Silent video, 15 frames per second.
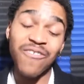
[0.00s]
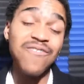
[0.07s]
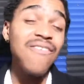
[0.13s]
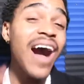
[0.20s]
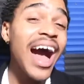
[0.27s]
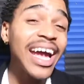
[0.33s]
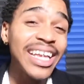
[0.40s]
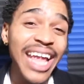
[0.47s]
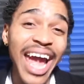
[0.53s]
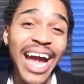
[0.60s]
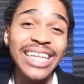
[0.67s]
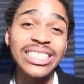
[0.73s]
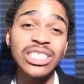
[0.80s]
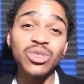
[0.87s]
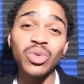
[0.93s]

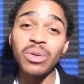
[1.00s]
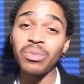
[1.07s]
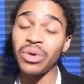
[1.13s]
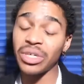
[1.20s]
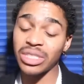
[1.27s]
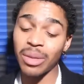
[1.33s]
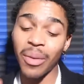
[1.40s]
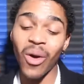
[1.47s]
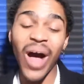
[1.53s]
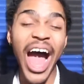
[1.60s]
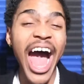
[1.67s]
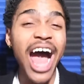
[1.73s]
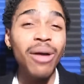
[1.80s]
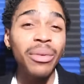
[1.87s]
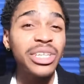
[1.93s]
finances, read books about
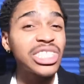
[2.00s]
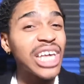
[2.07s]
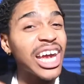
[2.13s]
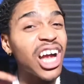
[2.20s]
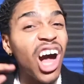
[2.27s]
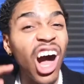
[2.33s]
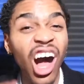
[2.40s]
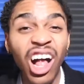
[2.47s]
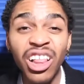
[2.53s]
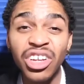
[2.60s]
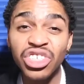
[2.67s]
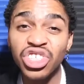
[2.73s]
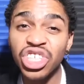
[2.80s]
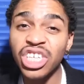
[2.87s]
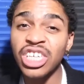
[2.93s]
habits,
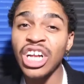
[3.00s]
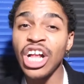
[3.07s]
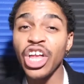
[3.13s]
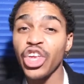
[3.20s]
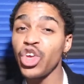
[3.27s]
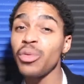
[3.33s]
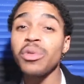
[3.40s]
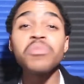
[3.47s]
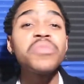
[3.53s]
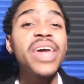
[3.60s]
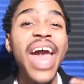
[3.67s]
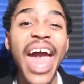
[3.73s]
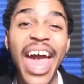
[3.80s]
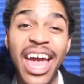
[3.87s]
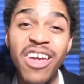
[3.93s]
psychology, human
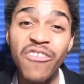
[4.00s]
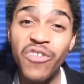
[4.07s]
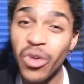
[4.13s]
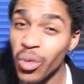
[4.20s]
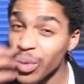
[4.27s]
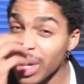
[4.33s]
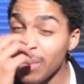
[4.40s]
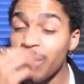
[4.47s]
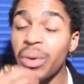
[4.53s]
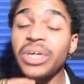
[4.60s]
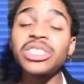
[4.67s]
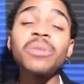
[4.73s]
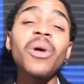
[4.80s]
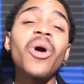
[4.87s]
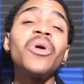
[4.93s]
behavior, read
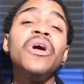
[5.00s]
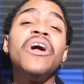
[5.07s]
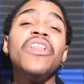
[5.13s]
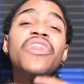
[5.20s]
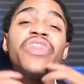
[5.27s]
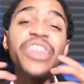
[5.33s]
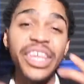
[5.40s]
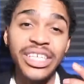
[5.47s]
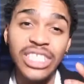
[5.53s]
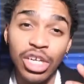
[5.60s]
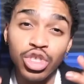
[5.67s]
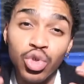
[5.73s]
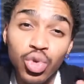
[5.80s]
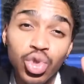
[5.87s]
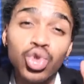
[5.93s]
books about things
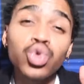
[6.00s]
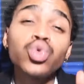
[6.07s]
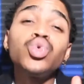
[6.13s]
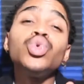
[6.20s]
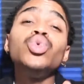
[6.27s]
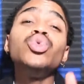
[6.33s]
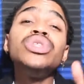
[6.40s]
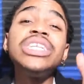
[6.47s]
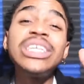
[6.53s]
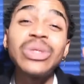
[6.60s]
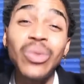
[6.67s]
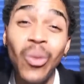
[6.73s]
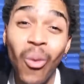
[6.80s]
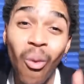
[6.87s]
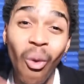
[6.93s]
that you truly
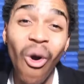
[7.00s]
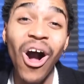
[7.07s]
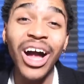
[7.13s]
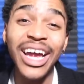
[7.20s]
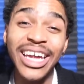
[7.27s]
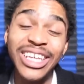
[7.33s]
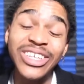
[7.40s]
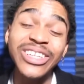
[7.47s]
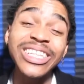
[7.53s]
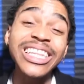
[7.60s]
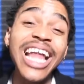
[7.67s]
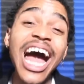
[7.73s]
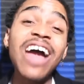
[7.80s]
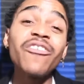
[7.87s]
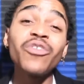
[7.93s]
want in your
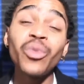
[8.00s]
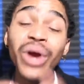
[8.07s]
life.